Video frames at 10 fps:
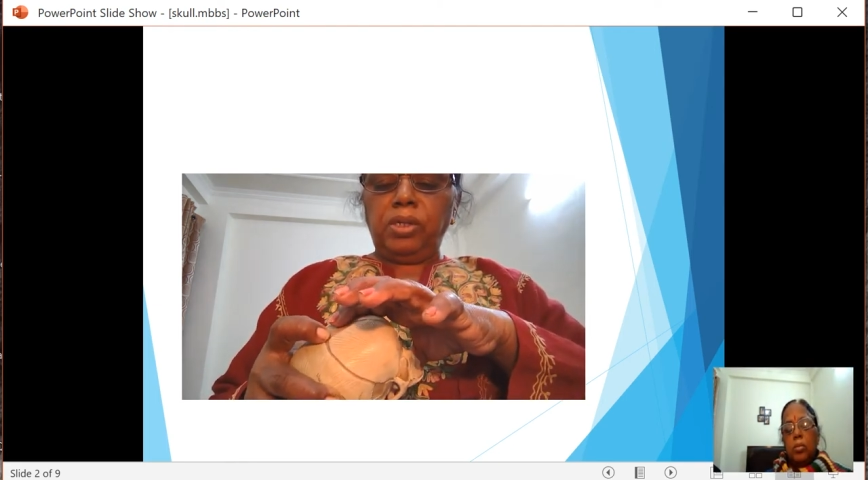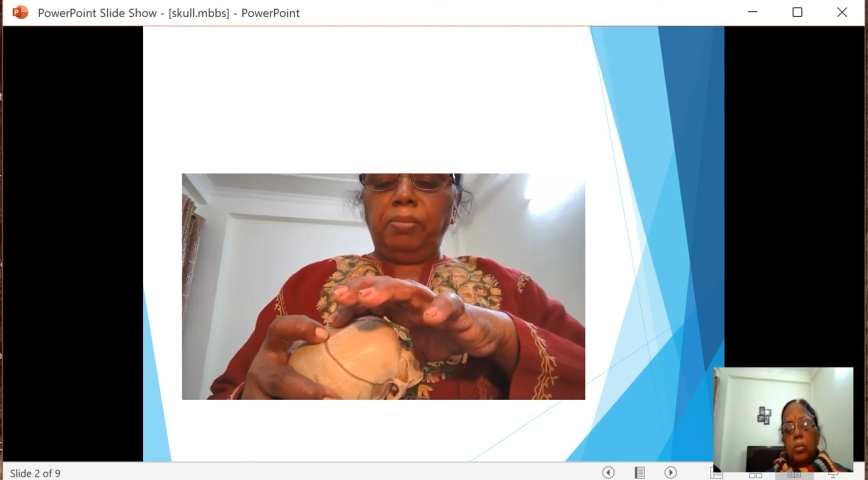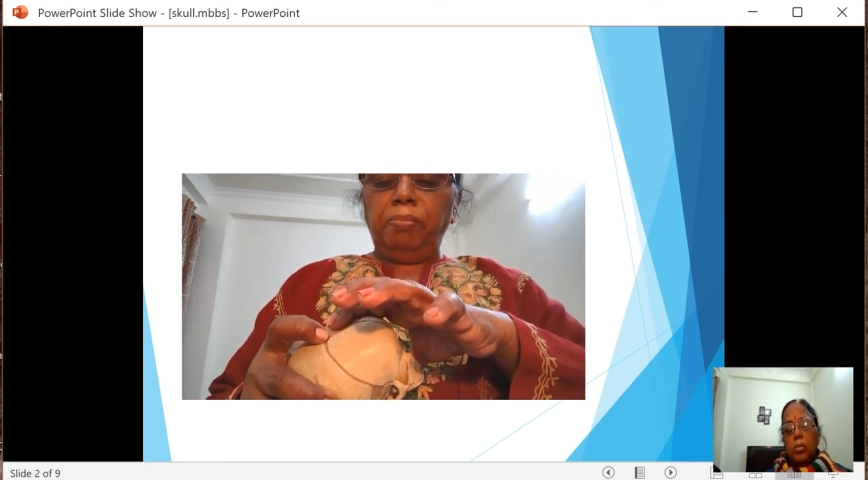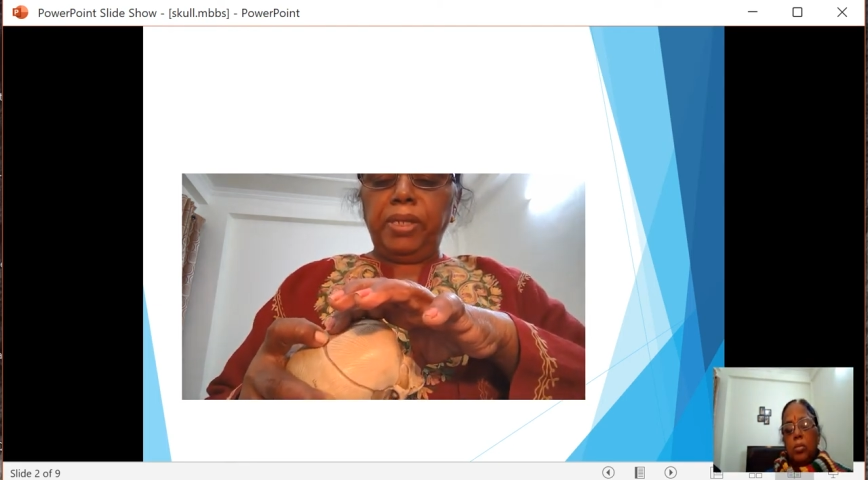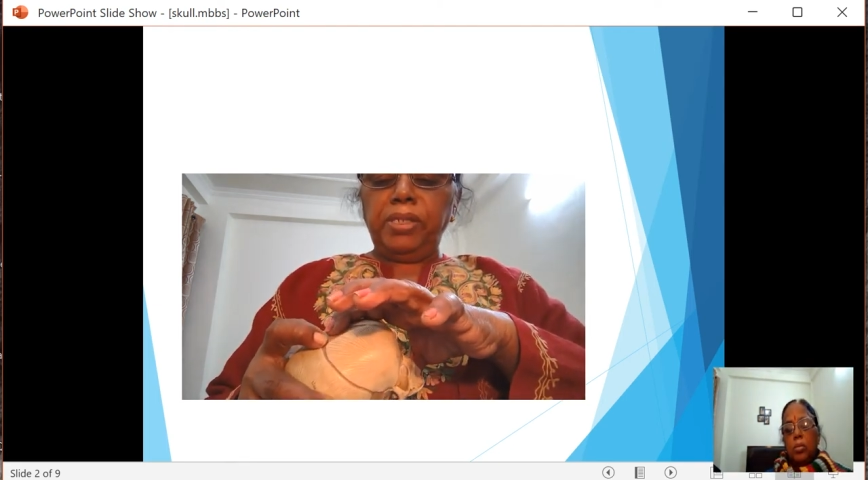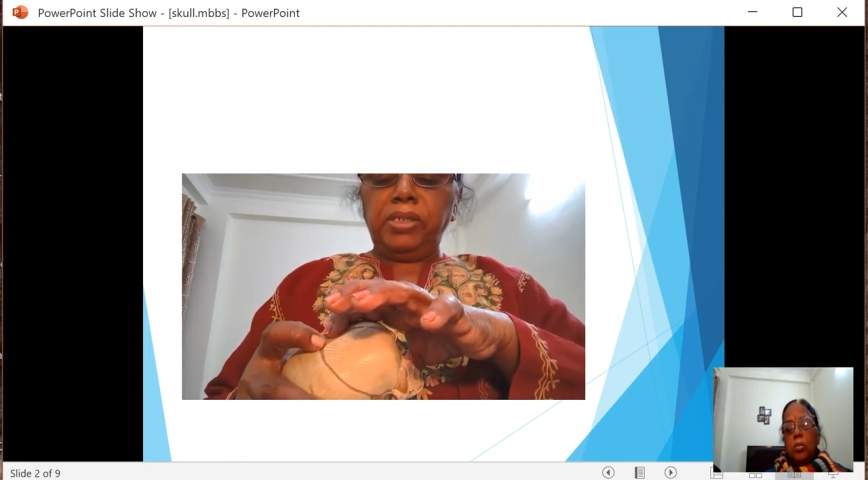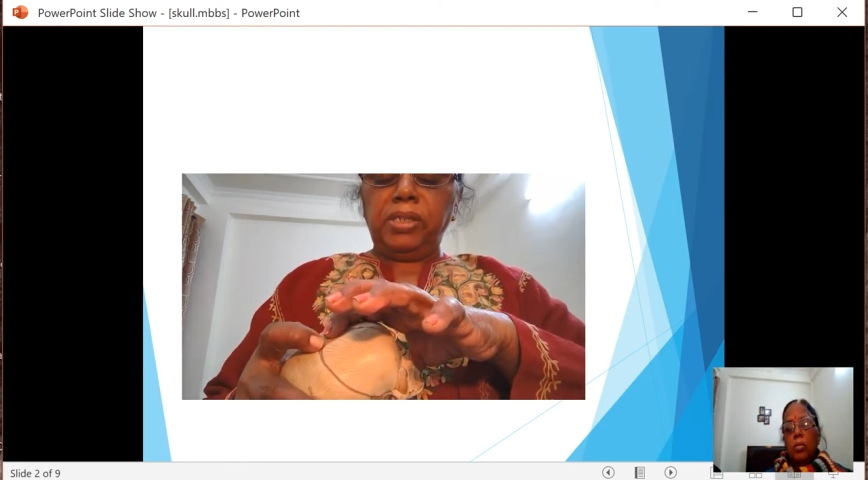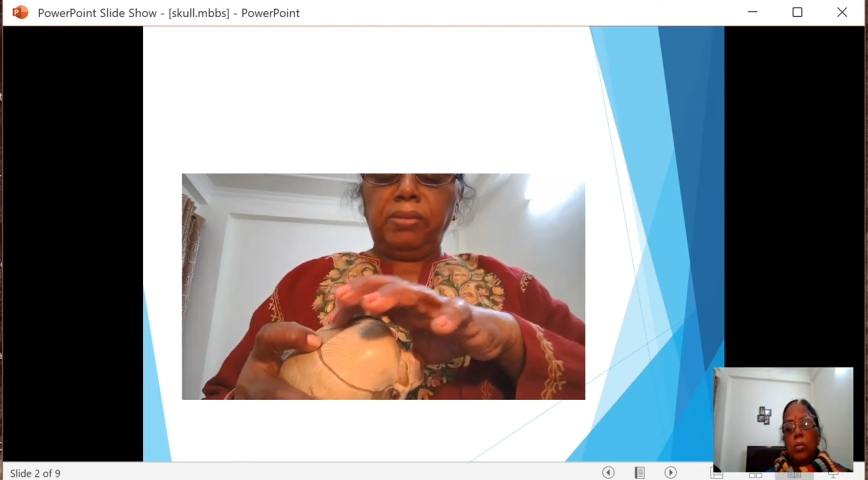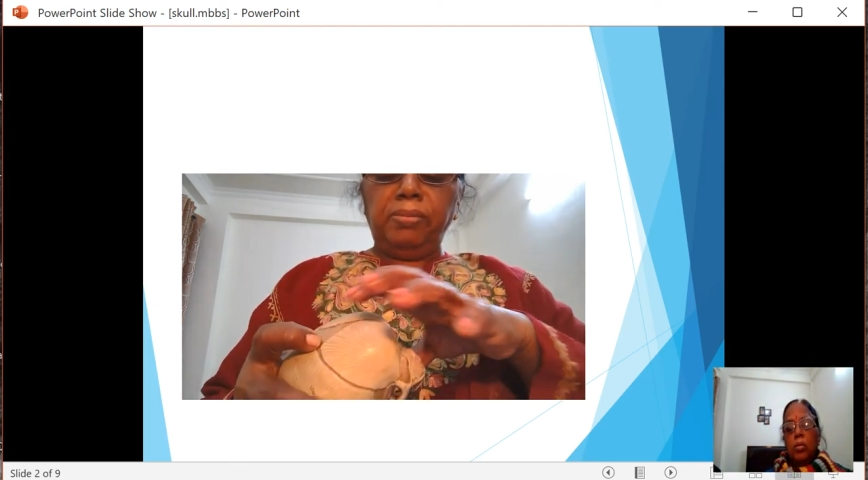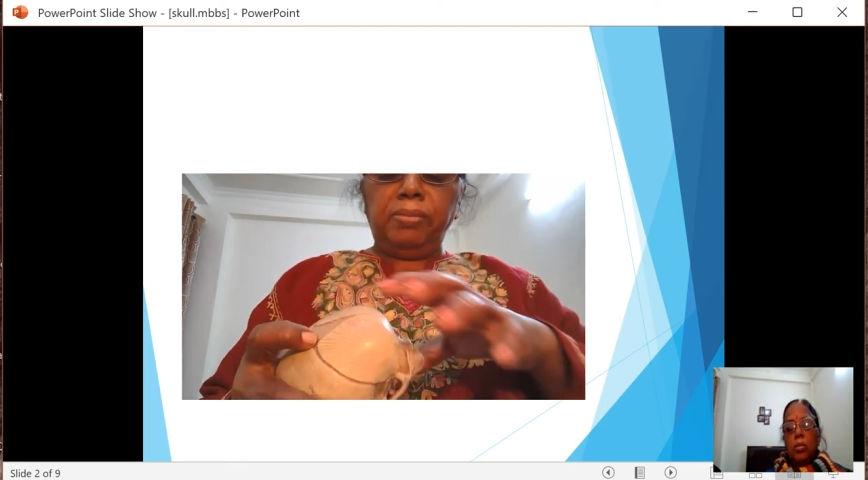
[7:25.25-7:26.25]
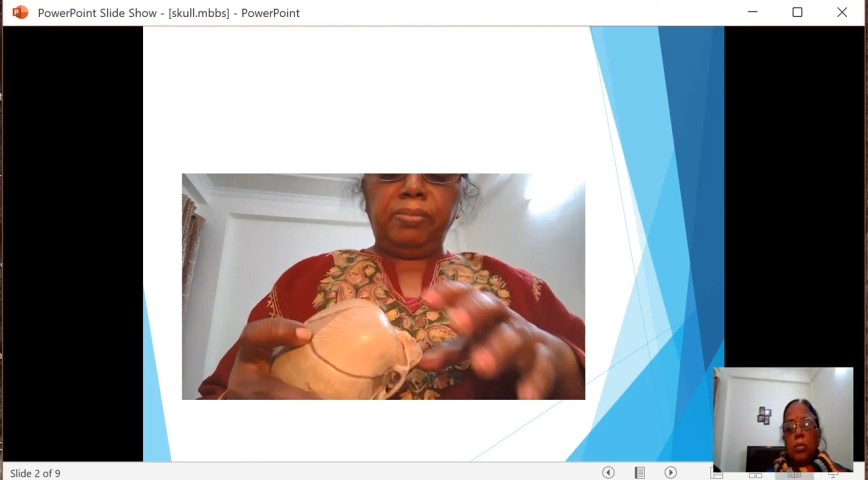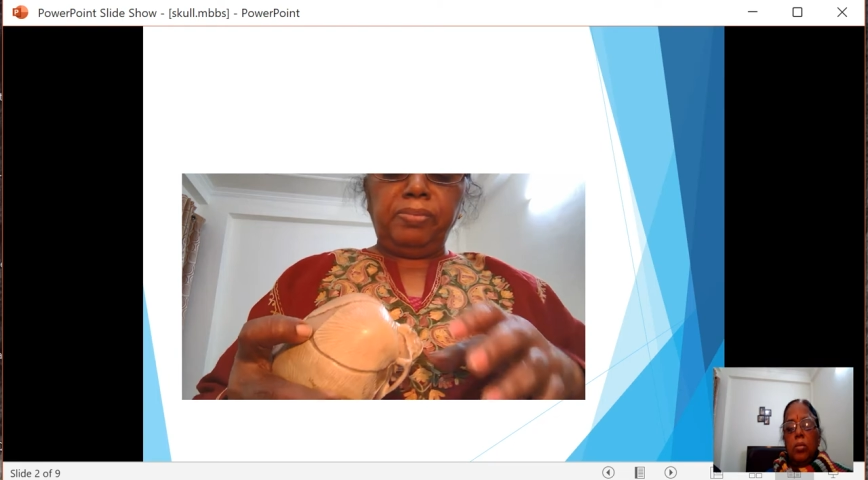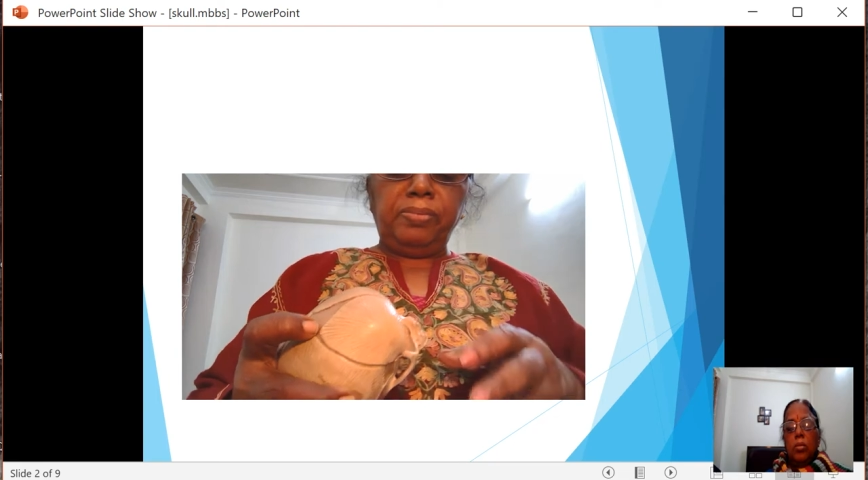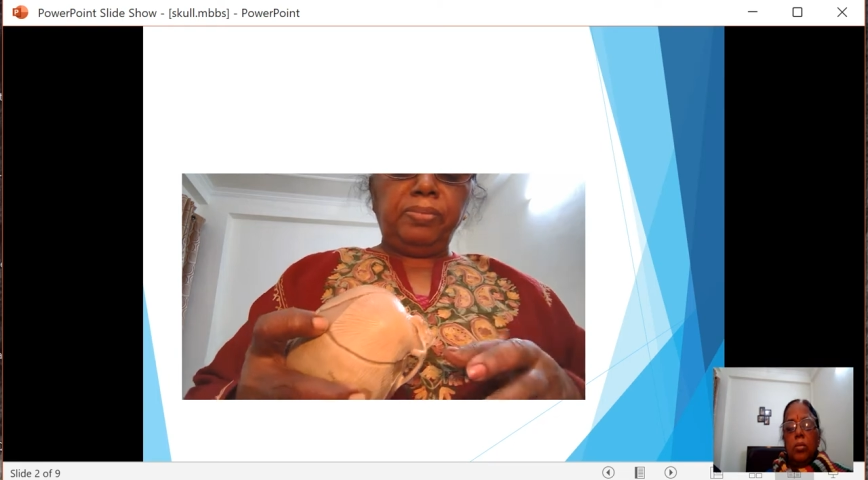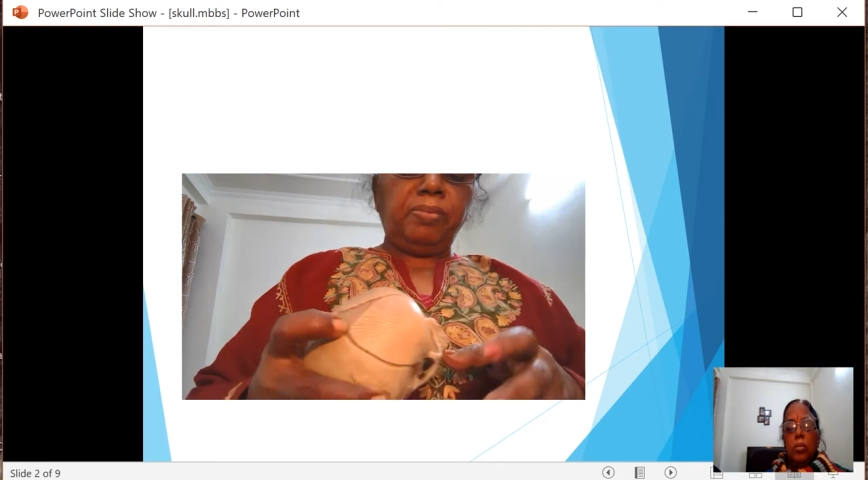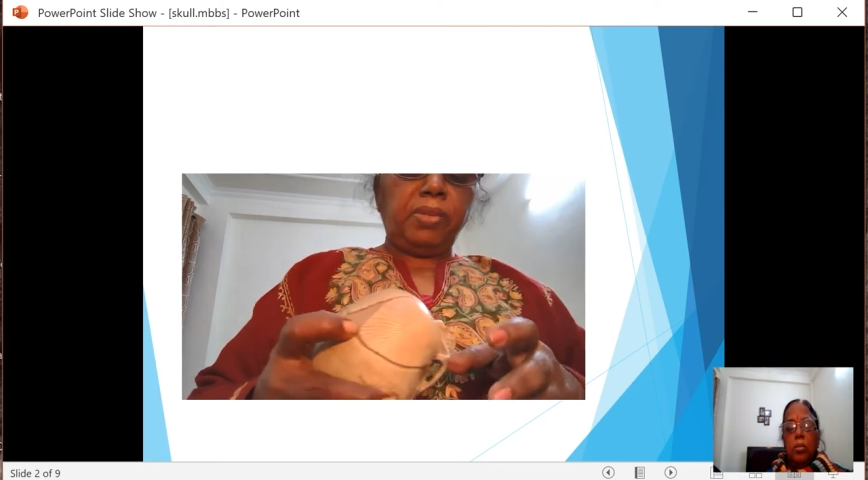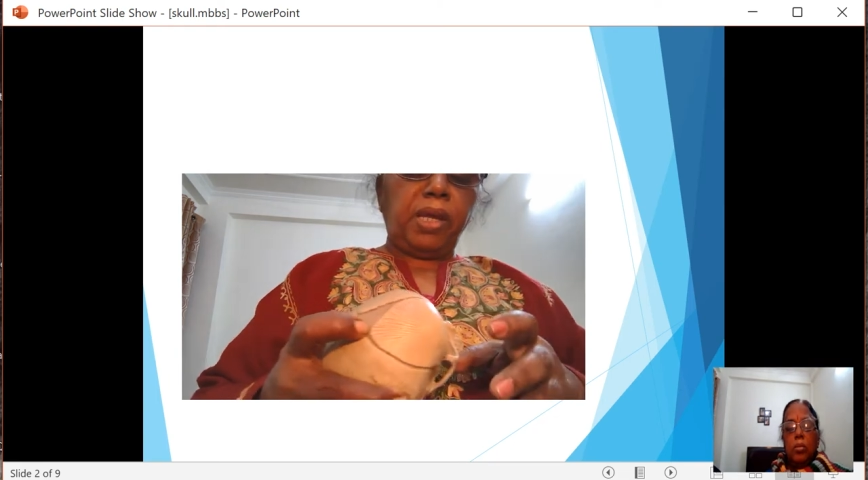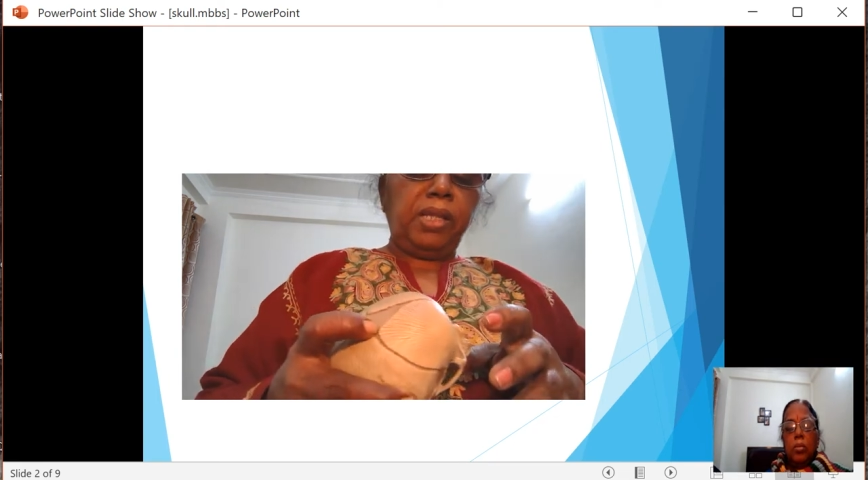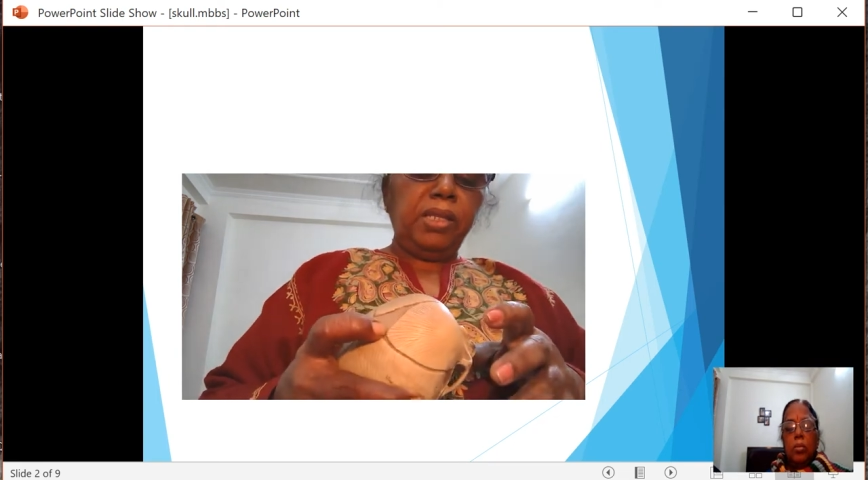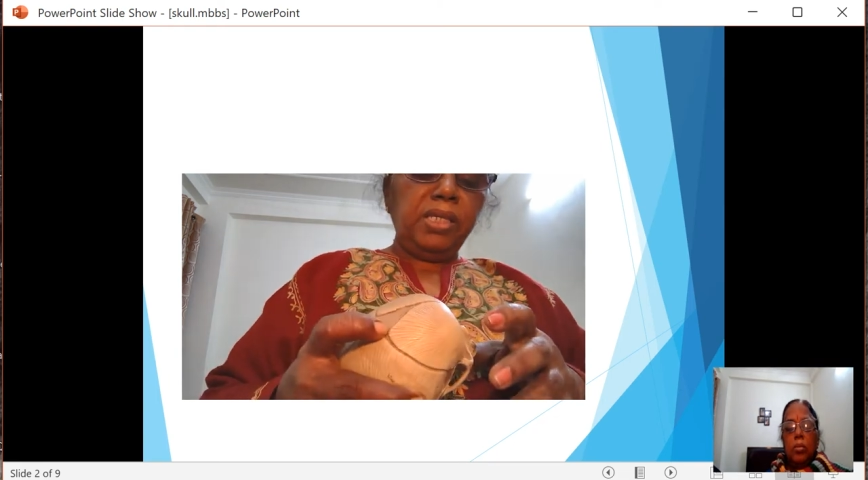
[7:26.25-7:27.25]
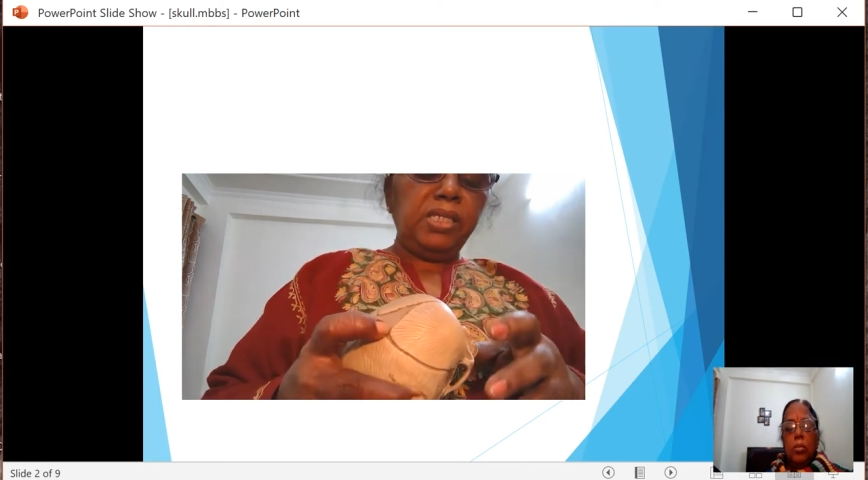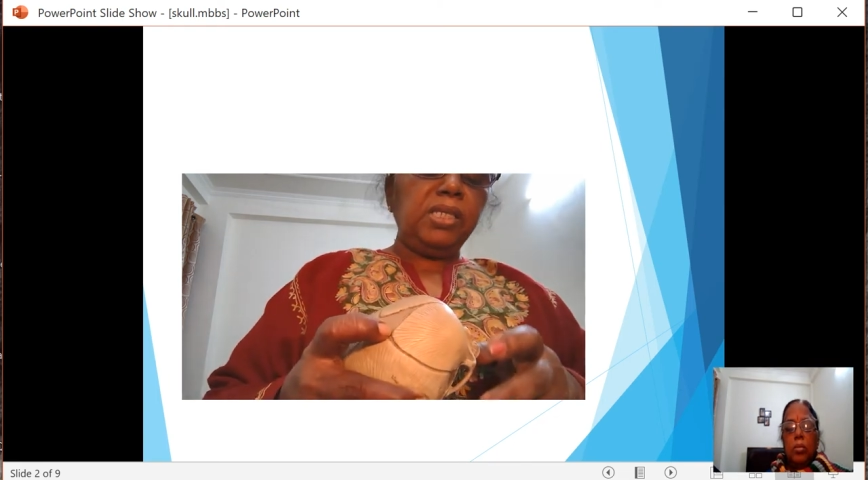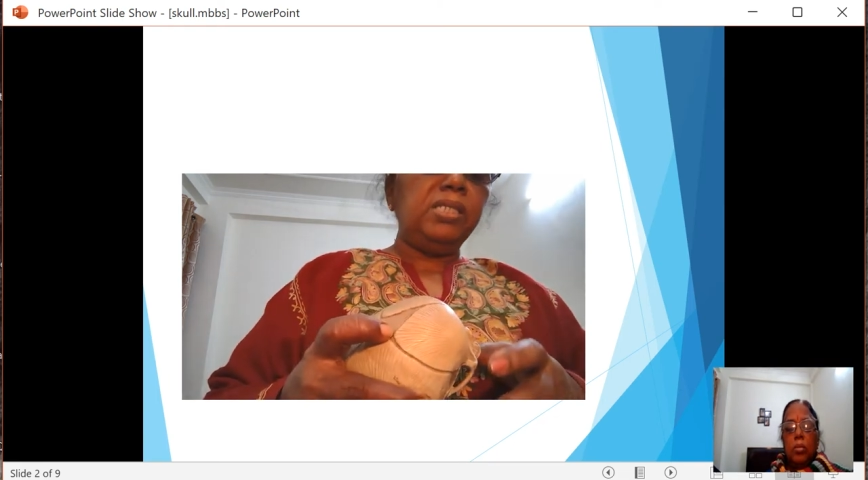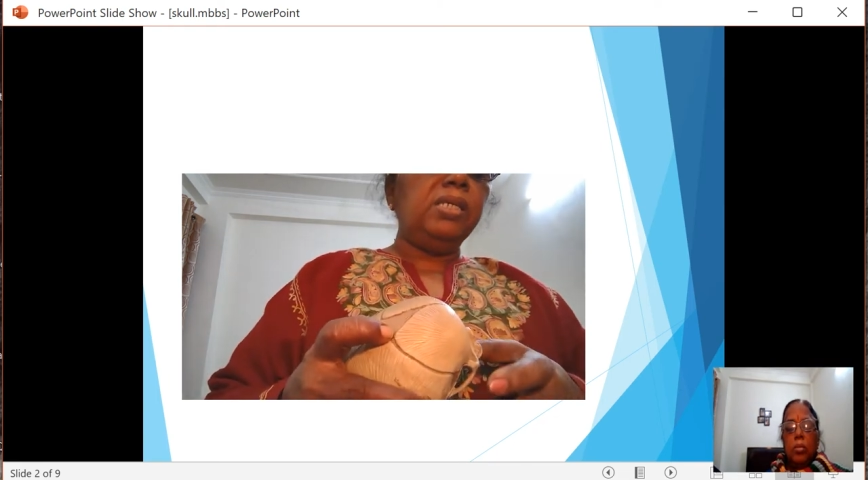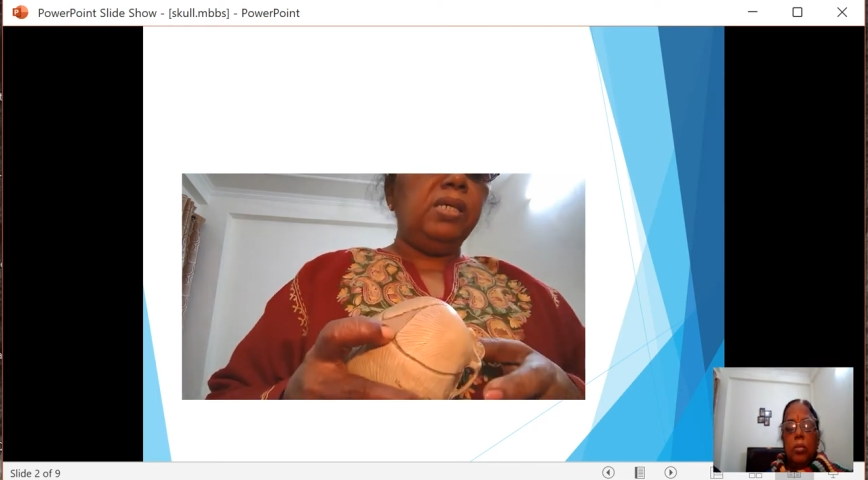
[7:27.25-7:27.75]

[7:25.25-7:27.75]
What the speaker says: mentum, and this is